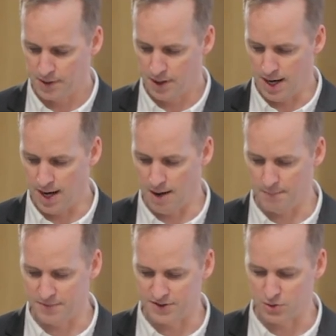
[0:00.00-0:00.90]

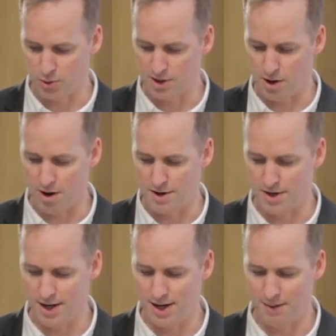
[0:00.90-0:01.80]
Um, the
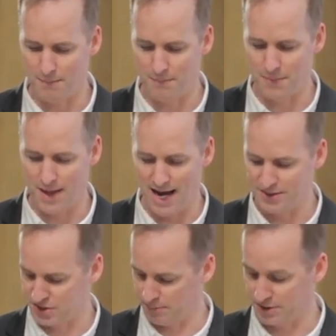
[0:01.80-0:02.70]
scorecard um, had
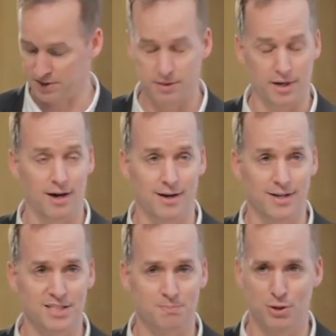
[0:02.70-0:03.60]
some uh,
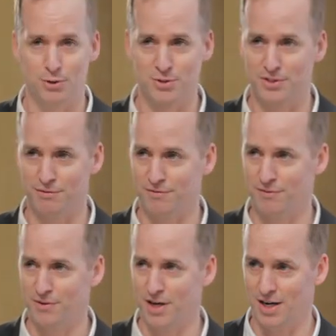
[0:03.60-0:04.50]

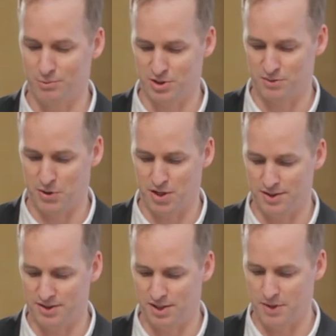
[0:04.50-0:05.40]
explosive uh,
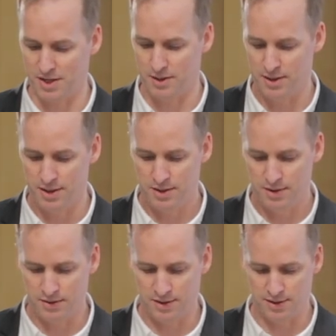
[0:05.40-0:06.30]
response. I mean,
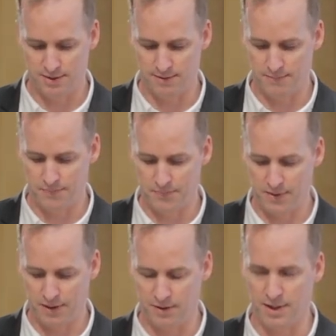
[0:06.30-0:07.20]
the,
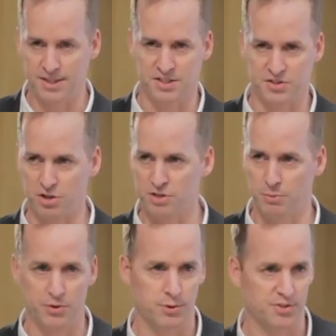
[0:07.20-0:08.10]
the, it's a
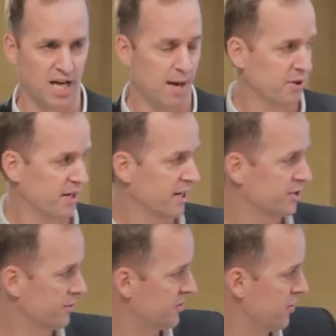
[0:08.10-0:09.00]
searchable news
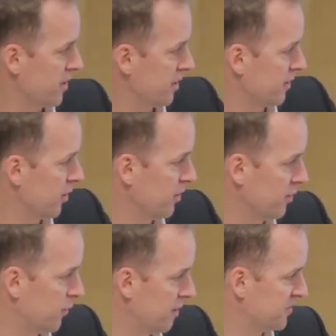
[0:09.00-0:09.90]
application, so you can go to
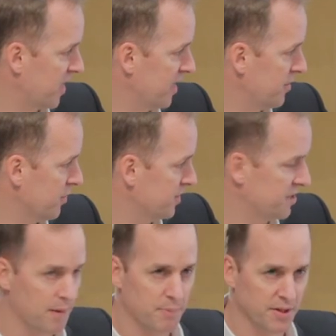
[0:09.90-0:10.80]
the website, you can
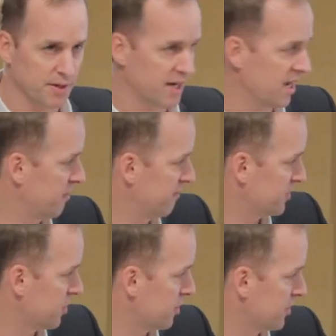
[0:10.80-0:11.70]
type in the name of a
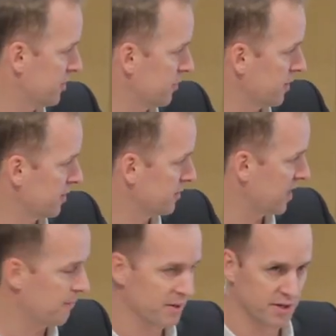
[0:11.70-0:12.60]
surgeon, you can
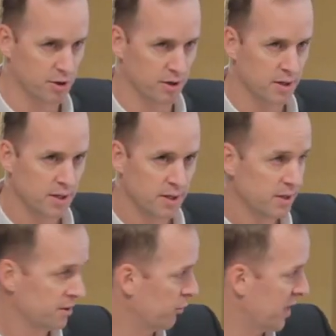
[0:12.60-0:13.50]
type in your
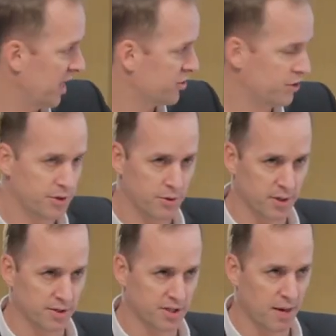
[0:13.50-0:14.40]
location, you
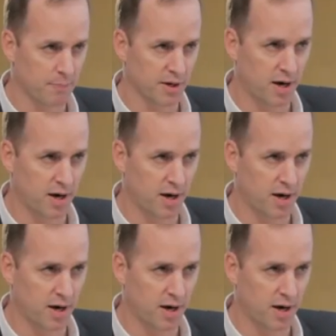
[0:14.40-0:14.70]
can type in a